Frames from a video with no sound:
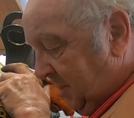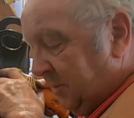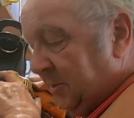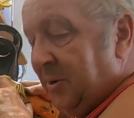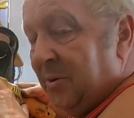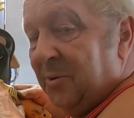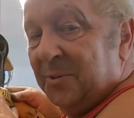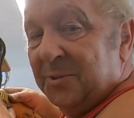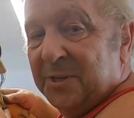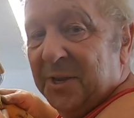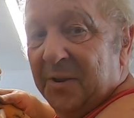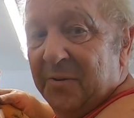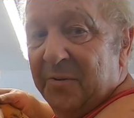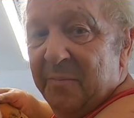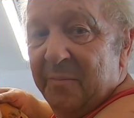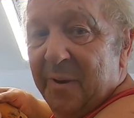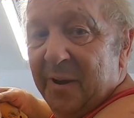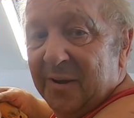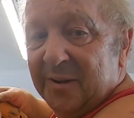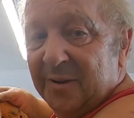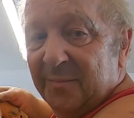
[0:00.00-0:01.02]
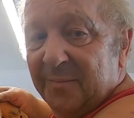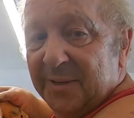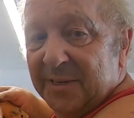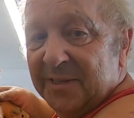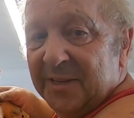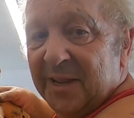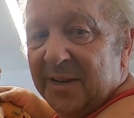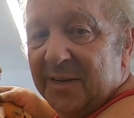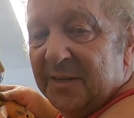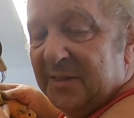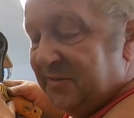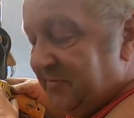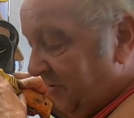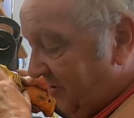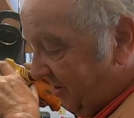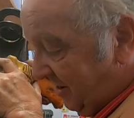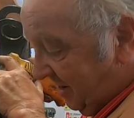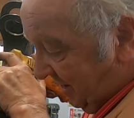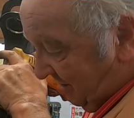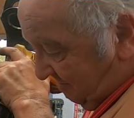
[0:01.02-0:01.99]
it's also remarkably
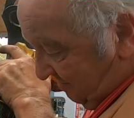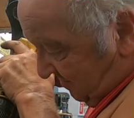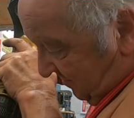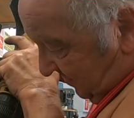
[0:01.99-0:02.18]
satisfying.